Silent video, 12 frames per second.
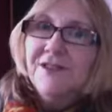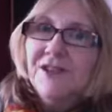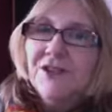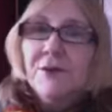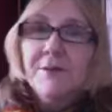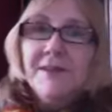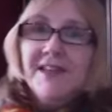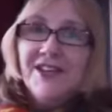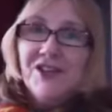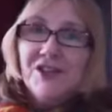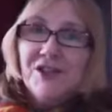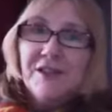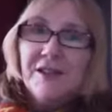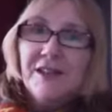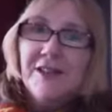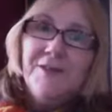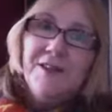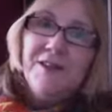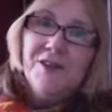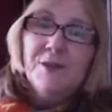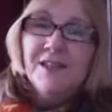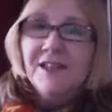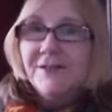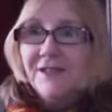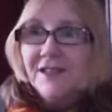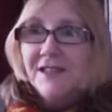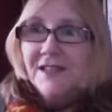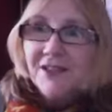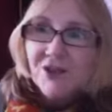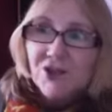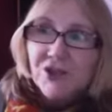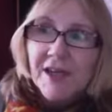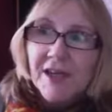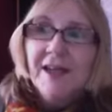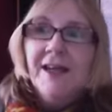discrimination, even in the 21st century,